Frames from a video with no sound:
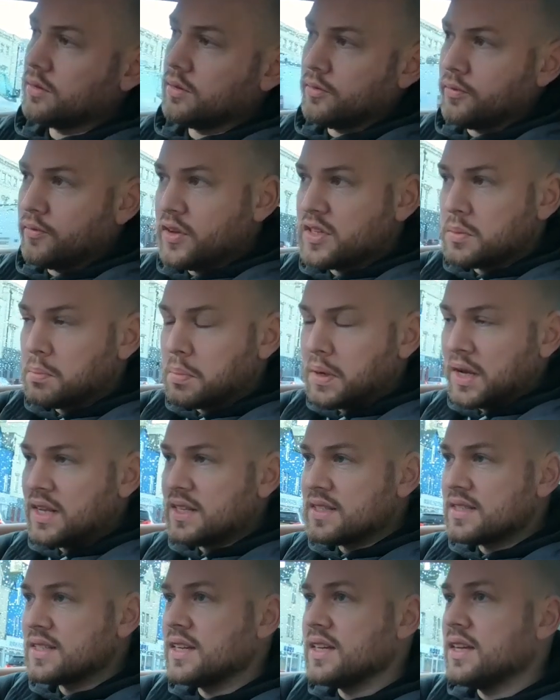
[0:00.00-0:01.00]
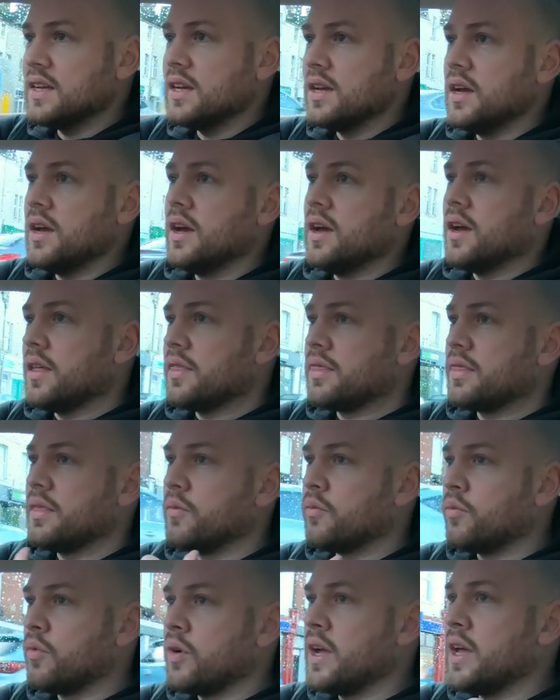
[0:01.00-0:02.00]
visibility. The
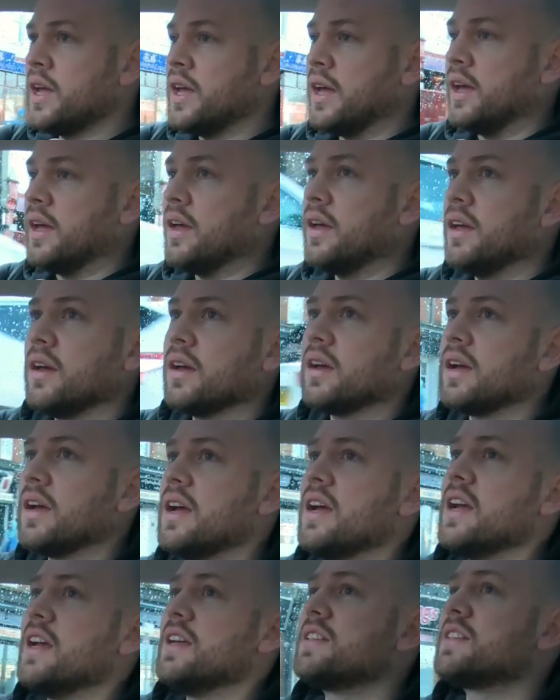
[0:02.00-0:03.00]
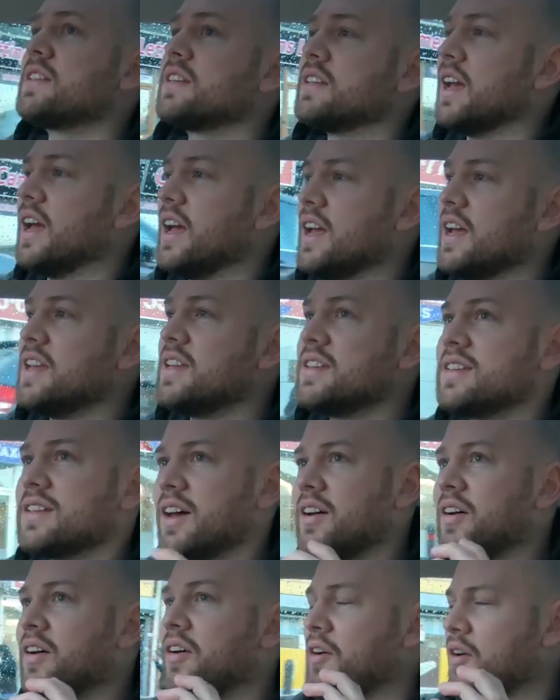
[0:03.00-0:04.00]
rear is
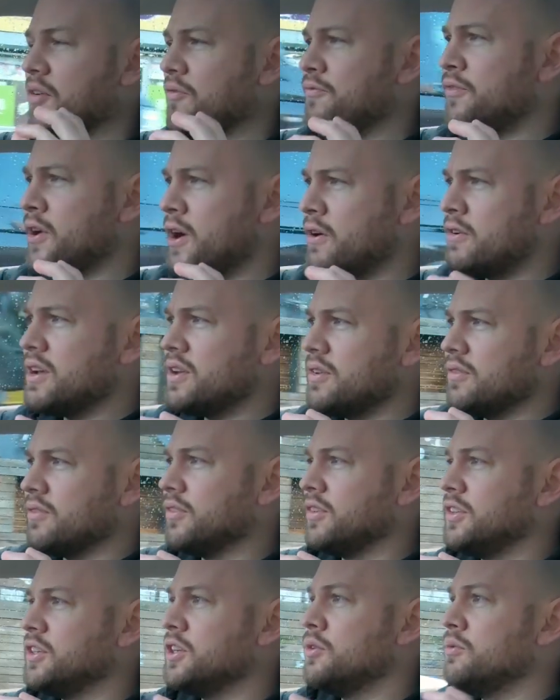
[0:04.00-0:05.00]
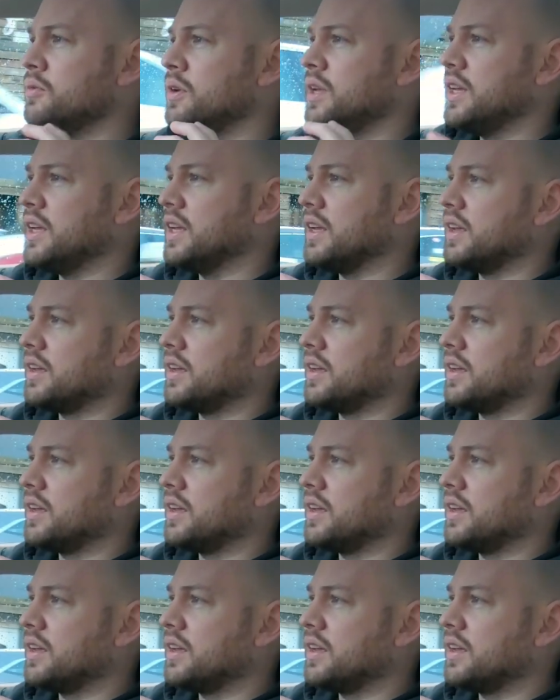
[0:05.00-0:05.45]
a very unique